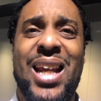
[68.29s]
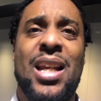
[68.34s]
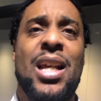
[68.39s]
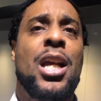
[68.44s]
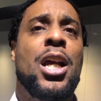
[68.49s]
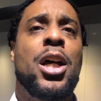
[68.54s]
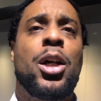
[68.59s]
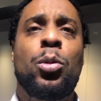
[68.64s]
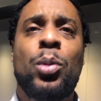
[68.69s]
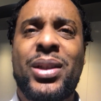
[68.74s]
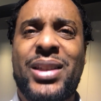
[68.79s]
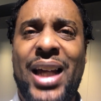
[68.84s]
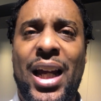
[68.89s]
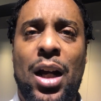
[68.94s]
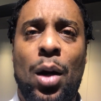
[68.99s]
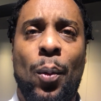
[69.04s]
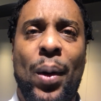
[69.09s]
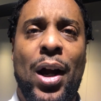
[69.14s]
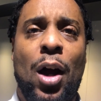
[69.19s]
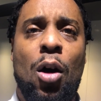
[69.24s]
and we
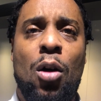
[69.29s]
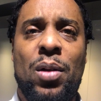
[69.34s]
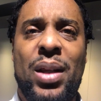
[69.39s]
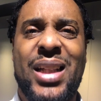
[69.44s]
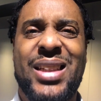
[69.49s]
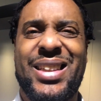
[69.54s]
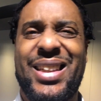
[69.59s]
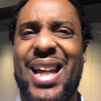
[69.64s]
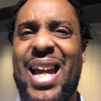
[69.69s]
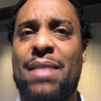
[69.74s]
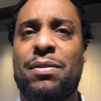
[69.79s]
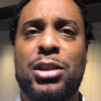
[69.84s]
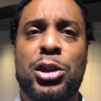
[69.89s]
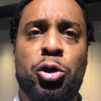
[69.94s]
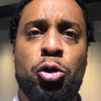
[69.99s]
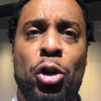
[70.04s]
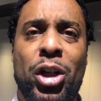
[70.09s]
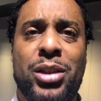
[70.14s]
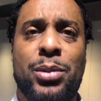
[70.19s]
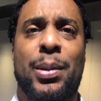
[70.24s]
take away all these
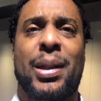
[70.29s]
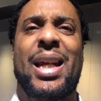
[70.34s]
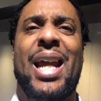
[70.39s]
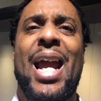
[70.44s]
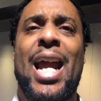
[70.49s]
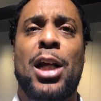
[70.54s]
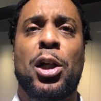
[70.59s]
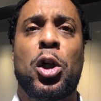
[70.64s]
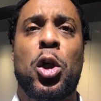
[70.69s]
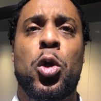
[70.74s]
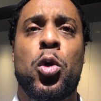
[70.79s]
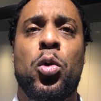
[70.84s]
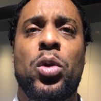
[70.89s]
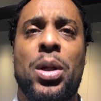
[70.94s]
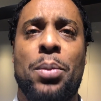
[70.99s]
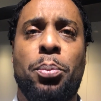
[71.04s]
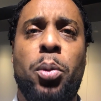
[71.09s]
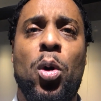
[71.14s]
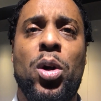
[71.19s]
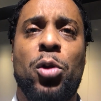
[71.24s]
lavish trips to Cancun
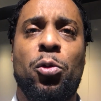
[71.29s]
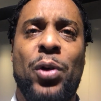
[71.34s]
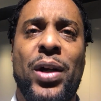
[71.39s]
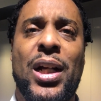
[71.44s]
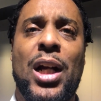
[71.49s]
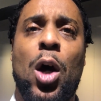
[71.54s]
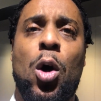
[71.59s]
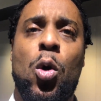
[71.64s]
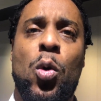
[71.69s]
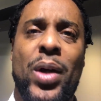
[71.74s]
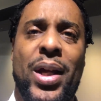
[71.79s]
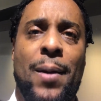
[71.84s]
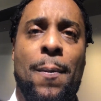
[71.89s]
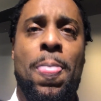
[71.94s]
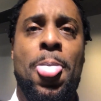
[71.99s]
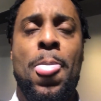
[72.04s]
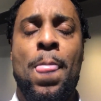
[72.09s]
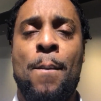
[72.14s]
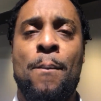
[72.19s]
and Puerto Rico and